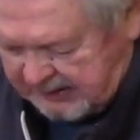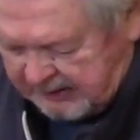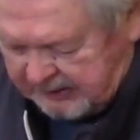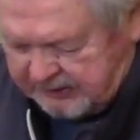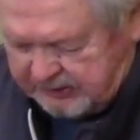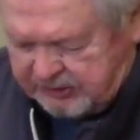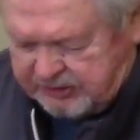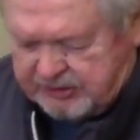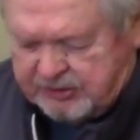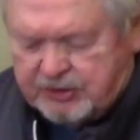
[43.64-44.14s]

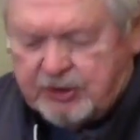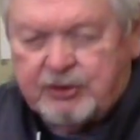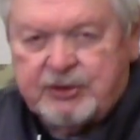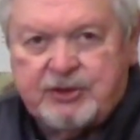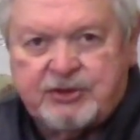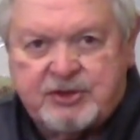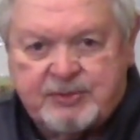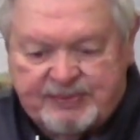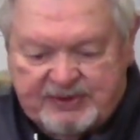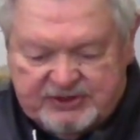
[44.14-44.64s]
Just to show
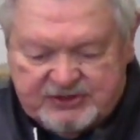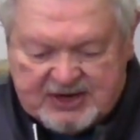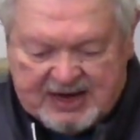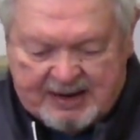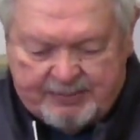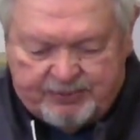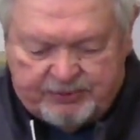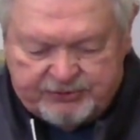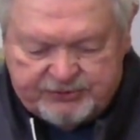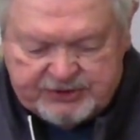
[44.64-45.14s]
you some
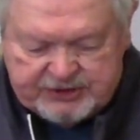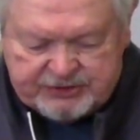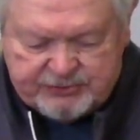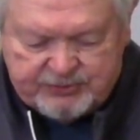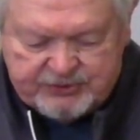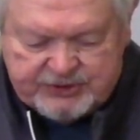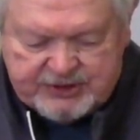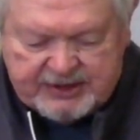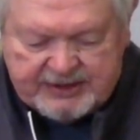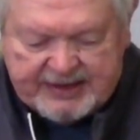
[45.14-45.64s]
examples. This
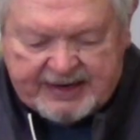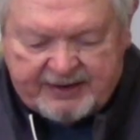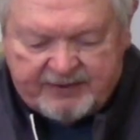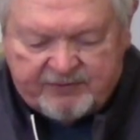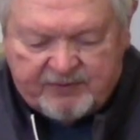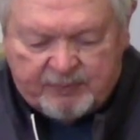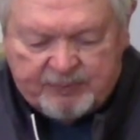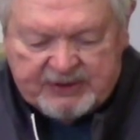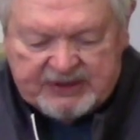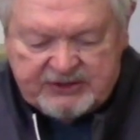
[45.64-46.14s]
was done out
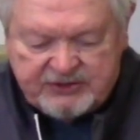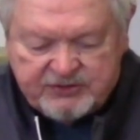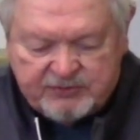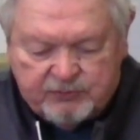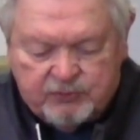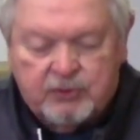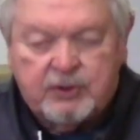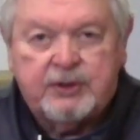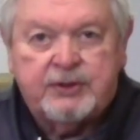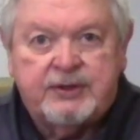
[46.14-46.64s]
of a piece
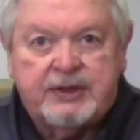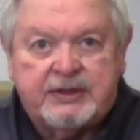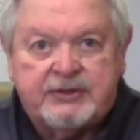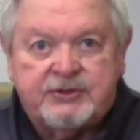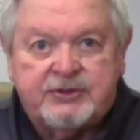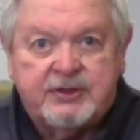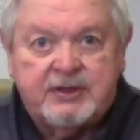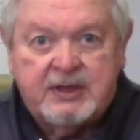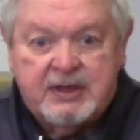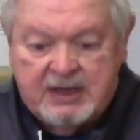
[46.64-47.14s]
of wood
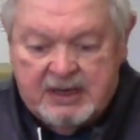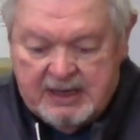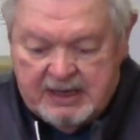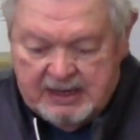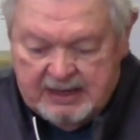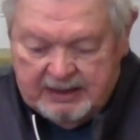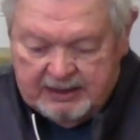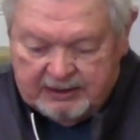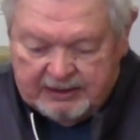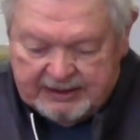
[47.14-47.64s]
that's
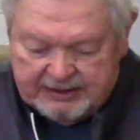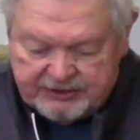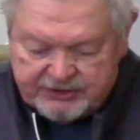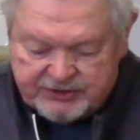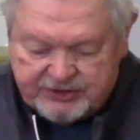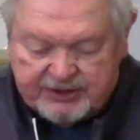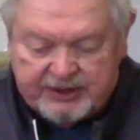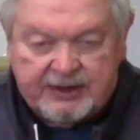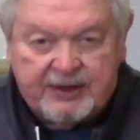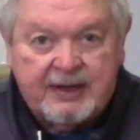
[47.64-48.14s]

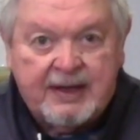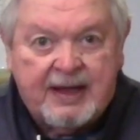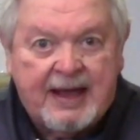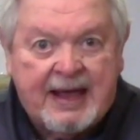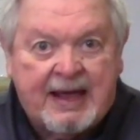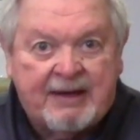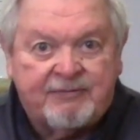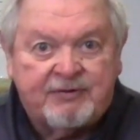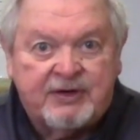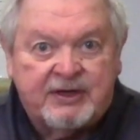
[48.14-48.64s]
less than
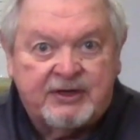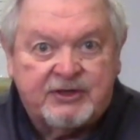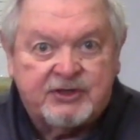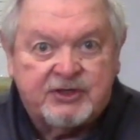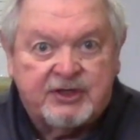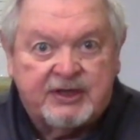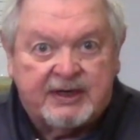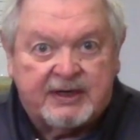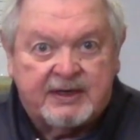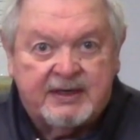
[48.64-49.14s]
½ an inch
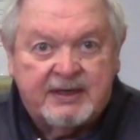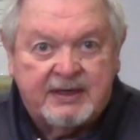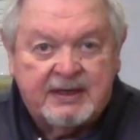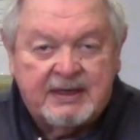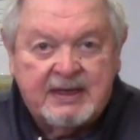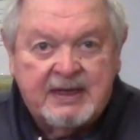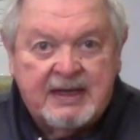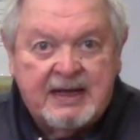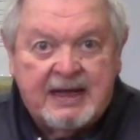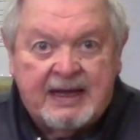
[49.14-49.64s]
thick,
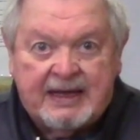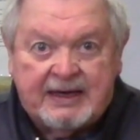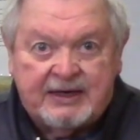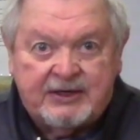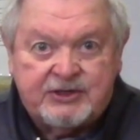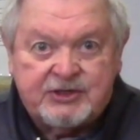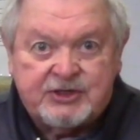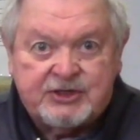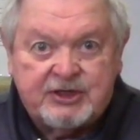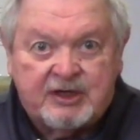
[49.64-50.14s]
and
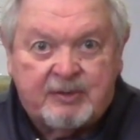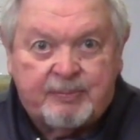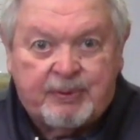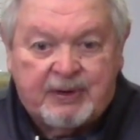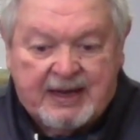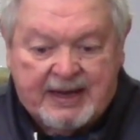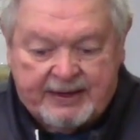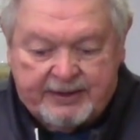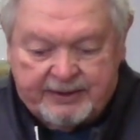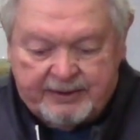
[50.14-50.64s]
it's still a
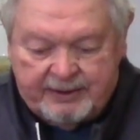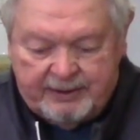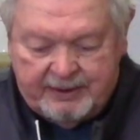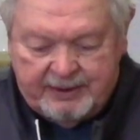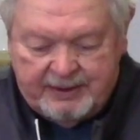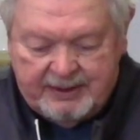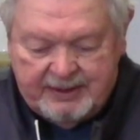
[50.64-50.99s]
platter.